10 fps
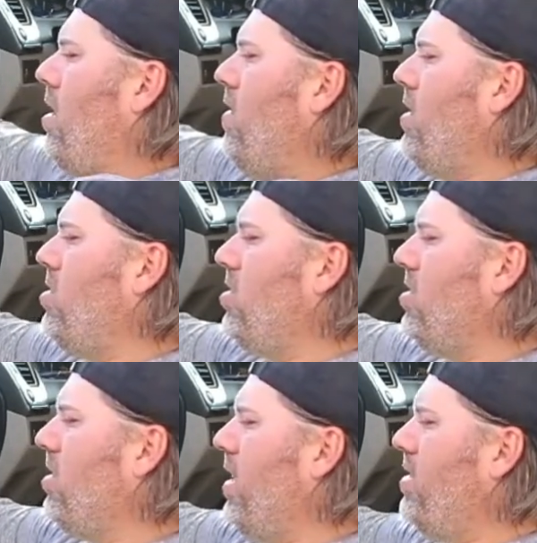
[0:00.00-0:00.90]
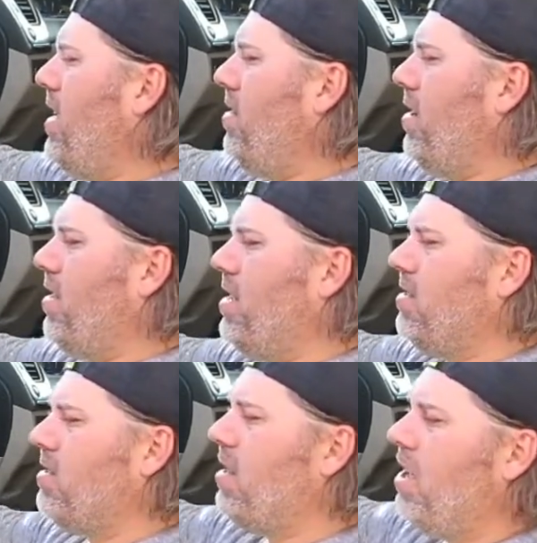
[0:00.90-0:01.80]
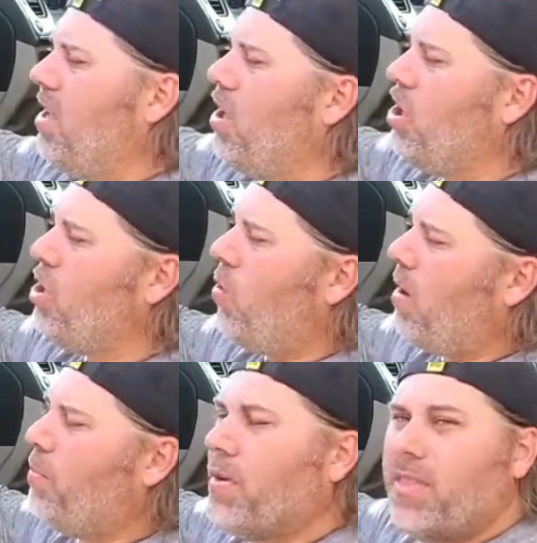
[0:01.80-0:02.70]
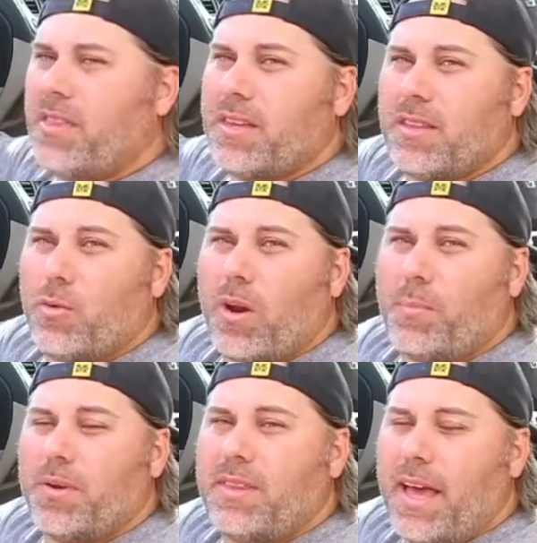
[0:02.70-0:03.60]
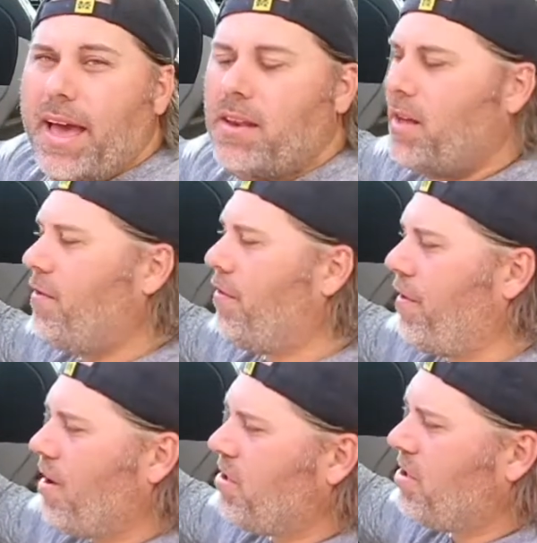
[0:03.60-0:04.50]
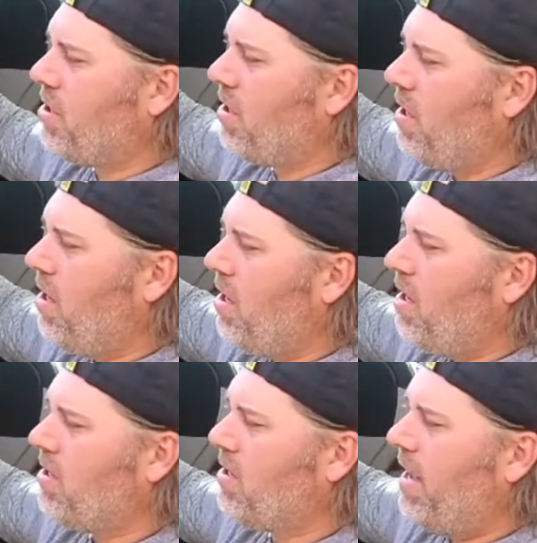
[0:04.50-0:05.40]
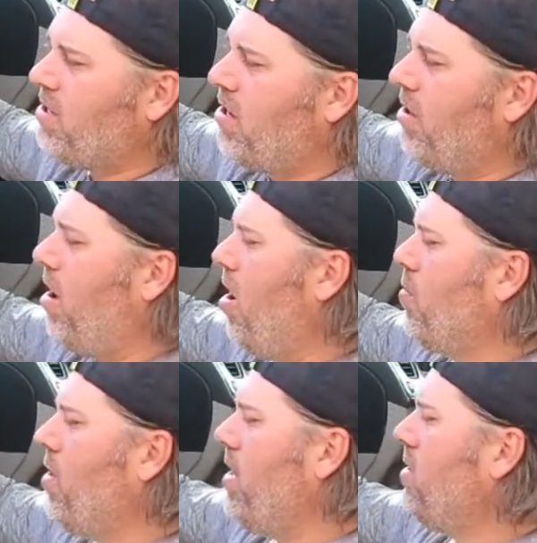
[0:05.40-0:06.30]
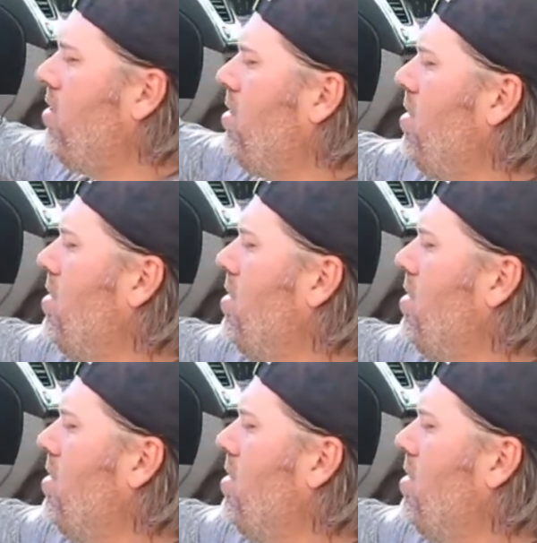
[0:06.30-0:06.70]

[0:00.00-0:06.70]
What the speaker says: and this just slides on like this. You want to put the end in first. Slides under the armrest,